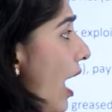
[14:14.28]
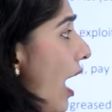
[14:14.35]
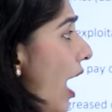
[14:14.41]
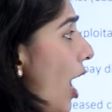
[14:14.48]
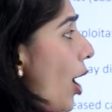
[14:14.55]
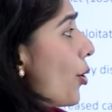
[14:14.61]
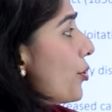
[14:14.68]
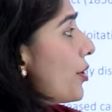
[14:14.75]

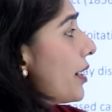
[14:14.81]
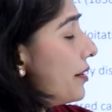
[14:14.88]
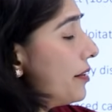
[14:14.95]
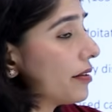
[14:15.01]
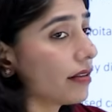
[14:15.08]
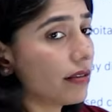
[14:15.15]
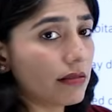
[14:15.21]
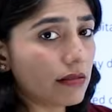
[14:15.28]
how
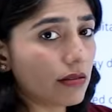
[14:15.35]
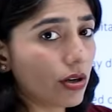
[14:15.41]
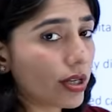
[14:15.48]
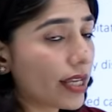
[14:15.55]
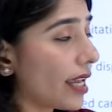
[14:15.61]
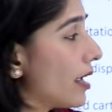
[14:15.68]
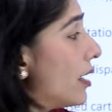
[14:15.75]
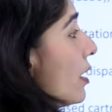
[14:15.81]
did,
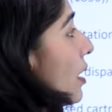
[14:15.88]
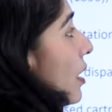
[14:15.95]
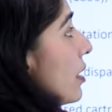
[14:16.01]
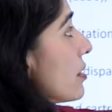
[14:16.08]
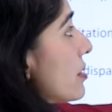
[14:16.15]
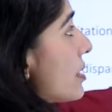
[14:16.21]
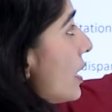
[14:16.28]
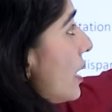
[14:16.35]
okay,
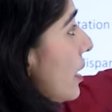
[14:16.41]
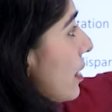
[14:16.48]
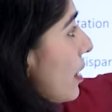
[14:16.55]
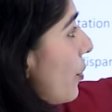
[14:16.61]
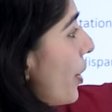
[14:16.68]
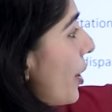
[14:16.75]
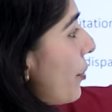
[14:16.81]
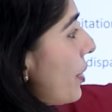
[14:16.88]
see
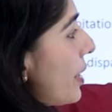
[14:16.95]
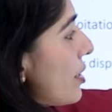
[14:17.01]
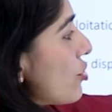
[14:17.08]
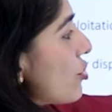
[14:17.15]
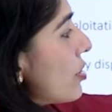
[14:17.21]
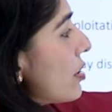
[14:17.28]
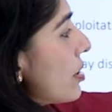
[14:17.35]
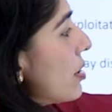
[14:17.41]
the
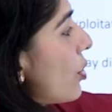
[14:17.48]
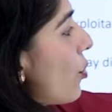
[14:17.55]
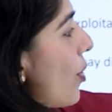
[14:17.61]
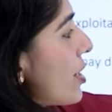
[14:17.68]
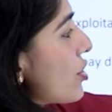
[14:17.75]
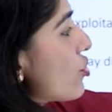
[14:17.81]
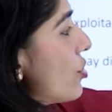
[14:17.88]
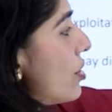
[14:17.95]
variations in the
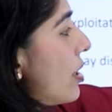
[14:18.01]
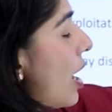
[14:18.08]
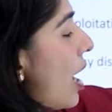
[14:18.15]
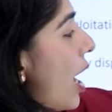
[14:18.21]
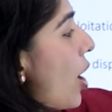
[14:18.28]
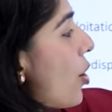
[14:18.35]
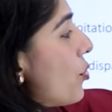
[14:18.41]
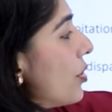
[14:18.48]
question.
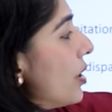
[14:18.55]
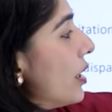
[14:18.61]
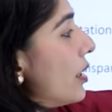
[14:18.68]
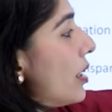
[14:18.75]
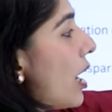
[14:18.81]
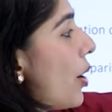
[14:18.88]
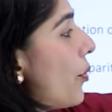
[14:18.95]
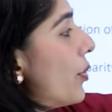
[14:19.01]
How
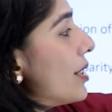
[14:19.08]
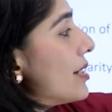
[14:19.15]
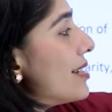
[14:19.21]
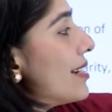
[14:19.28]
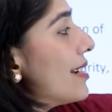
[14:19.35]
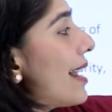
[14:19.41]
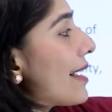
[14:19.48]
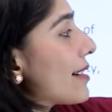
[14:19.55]
did our
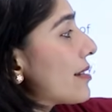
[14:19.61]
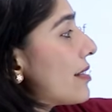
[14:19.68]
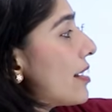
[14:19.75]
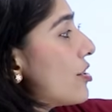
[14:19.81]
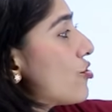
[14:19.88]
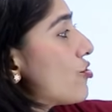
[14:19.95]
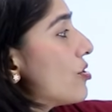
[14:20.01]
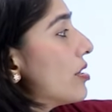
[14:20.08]

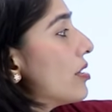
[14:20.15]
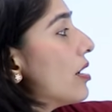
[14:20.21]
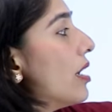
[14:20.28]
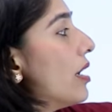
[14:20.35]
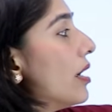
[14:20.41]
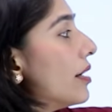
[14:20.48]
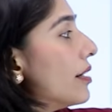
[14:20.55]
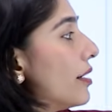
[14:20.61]
annexation
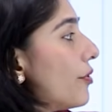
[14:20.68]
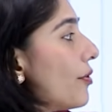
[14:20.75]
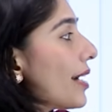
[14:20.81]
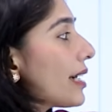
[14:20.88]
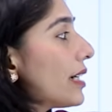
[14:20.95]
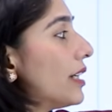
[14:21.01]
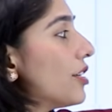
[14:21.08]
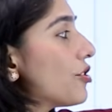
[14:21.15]

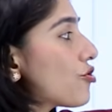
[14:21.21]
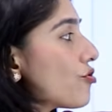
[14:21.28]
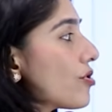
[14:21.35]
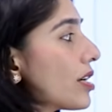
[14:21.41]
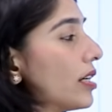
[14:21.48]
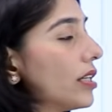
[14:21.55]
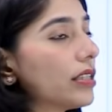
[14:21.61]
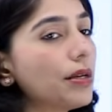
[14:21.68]
directly
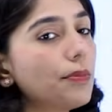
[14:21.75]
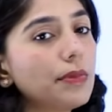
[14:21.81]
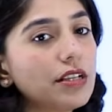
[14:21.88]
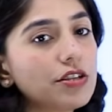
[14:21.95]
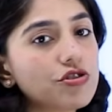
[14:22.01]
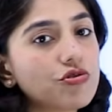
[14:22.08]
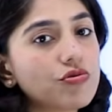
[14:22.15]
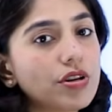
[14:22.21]
trigger the
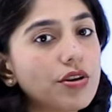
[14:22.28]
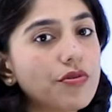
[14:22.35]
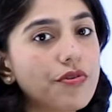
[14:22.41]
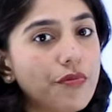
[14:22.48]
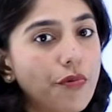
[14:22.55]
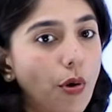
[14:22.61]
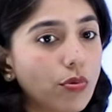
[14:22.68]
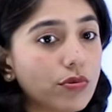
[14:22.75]
military
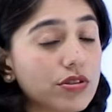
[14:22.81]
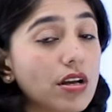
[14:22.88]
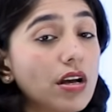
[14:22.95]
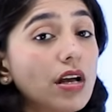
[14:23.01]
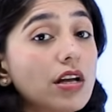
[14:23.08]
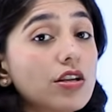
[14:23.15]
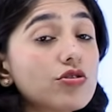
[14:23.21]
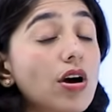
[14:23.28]
revolt?
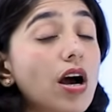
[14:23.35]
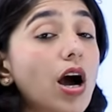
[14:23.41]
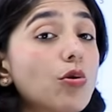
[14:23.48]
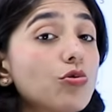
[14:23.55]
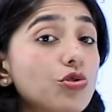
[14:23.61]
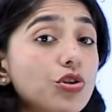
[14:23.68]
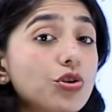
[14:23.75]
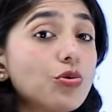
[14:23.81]
So
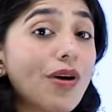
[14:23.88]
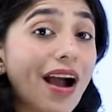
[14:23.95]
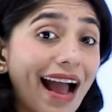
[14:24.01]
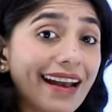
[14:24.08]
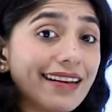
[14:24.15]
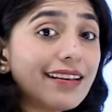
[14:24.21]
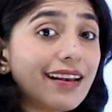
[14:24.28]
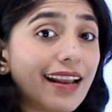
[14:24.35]
how do you
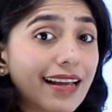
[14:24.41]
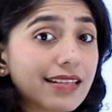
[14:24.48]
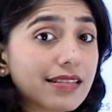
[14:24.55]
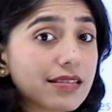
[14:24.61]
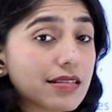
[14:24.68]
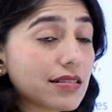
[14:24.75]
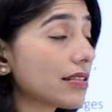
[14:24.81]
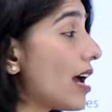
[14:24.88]

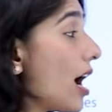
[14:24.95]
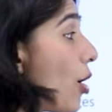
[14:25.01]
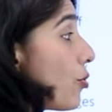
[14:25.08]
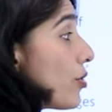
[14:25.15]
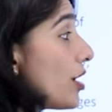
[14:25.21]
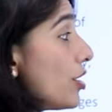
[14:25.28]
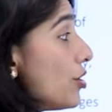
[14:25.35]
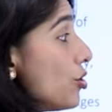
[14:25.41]
analyze this?
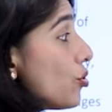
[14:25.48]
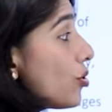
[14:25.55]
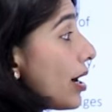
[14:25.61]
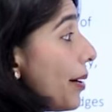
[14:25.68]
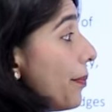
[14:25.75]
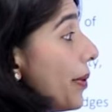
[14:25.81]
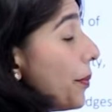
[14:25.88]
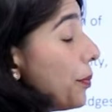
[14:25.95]
How can you
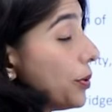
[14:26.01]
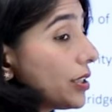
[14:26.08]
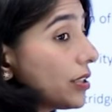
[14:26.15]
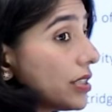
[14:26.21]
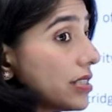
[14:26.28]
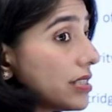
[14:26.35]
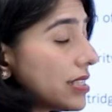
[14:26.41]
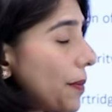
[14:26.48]
come up with
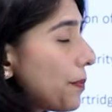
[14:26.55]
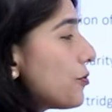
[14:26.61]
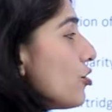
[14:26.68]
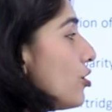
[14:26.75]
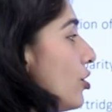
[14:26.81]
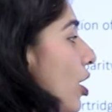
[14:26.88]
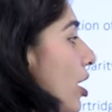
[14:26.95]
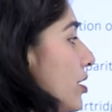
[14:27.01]

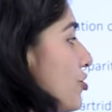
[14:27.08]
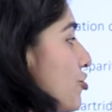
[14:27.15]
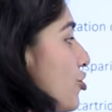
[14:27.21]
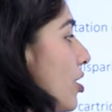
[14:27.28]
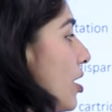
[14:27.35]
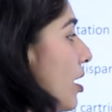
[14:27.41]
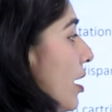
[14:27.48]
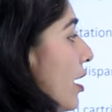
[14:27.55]
conceptual knowledge
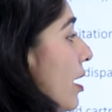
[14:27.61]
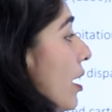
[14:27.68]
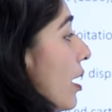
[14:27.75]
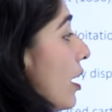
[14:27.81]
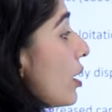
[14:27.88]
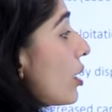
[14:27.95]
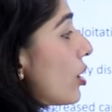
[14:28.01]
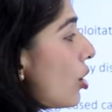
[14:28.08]
here?
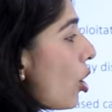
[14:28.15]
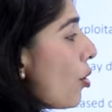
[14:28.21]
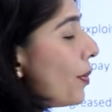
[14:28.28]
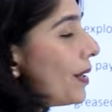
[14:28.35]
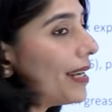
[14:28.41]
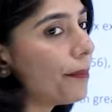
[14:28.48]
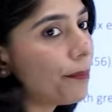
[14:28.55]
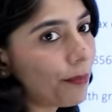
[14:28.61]

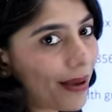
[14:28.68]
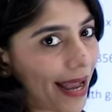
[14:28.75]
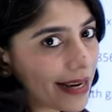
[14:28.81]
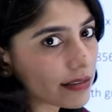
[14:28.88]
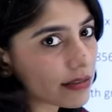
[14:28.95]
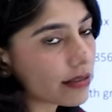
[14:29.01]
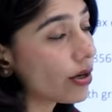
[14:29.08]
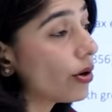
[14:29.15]
Global
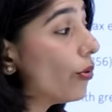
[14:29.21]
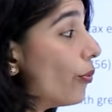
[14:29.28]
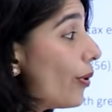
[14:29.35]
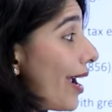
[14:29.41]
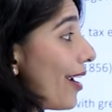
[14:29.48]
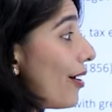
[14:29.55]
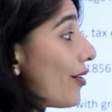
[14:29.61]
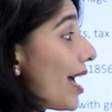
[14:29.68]
impact,
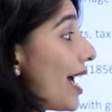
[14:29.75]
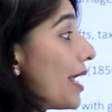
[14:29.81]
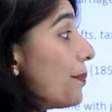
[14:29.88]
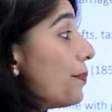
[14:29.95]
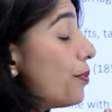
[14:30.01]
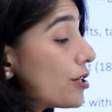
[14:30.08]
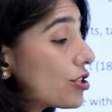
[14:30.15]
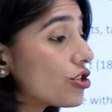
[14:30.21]
where I
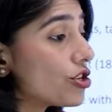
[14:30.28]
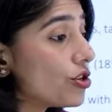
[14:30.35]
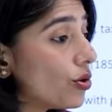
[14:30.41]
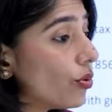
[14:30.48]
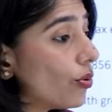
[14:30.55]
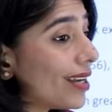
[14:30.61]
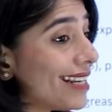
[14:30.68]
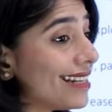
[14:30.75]
put
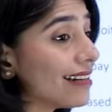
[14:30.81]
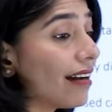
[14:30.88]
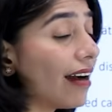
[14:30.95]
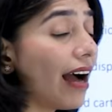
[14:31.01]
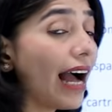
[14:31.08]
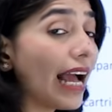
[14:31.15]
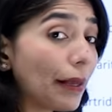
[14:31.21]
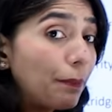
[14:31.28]
you in a
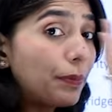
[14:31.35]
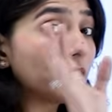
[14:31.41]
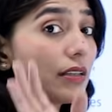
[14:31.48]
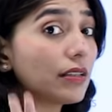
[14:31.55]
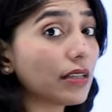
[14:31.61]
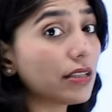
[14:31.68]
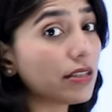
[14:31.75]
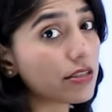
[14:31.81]

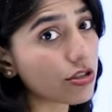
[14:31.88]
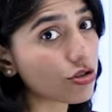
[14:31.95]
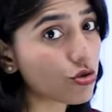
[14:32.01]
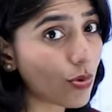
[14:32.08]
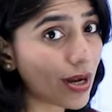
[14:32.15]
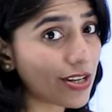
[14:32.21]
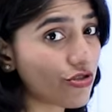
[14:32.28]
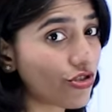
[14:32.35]
hypothetical
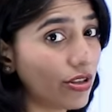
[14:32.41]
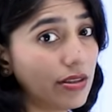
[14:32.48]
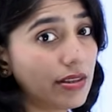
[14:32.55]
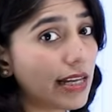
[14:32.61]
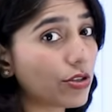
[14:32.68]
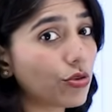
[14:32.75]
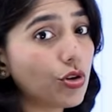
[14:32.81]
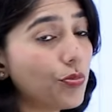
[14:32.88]
situation,
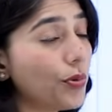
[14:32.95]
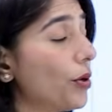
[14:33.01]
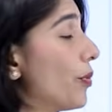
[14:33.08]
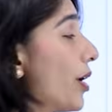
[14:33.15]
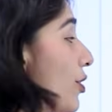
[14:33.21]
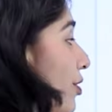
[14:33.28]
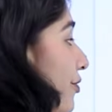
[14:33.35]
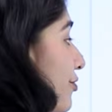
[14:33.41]
that could be
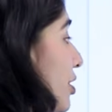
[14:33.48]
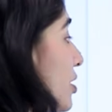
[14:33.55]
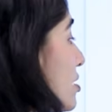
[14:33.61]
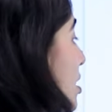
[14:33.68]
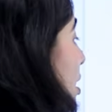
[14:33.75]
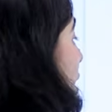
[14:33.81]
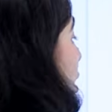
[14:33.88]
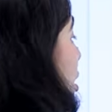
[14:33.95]
one of it.
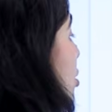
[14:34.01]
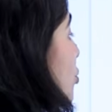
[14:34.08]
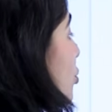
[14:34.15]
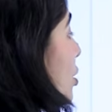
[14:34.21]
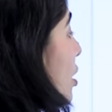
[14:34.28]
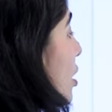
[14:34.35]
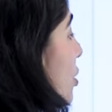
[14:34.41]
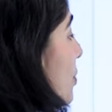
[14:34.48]

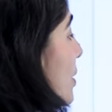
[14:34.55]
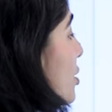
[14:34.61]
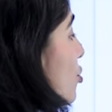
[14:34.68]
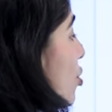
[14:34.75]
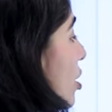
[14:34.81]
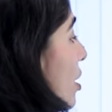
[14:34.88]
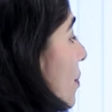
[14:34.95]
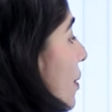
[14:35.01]
So here we
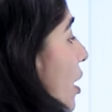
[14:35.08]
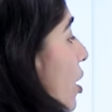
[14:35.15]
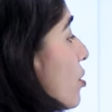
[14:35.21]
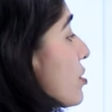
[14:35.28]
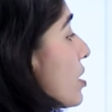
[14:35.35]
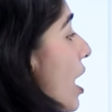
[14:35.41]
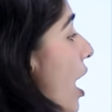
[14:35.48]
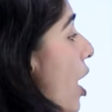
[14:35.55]
talk
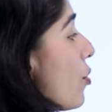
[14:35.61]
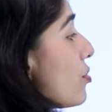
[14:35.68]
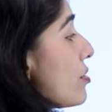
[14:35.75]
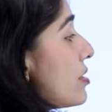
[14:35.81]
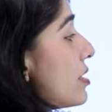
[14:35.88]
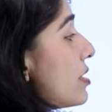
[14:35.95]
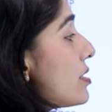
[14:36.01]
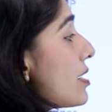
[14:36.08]
about how
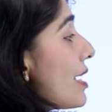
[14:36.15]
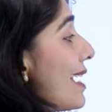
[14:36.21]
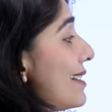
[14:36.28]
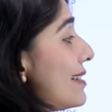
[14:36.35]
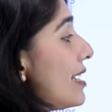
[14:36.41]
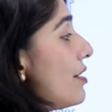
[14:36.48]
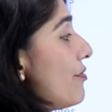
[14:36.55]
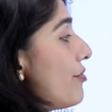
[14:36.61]
did
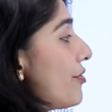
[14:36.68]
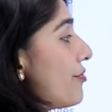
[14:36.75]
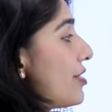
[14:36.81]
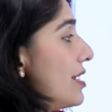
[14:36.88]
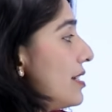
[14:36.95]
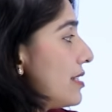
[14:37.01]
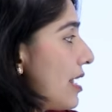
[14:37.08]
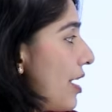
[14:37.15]

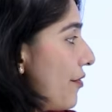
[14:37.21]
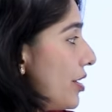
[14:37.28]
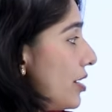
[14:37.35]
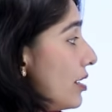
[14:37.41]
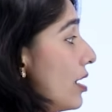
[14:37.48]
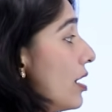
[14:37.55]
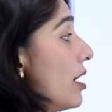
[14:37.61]
1857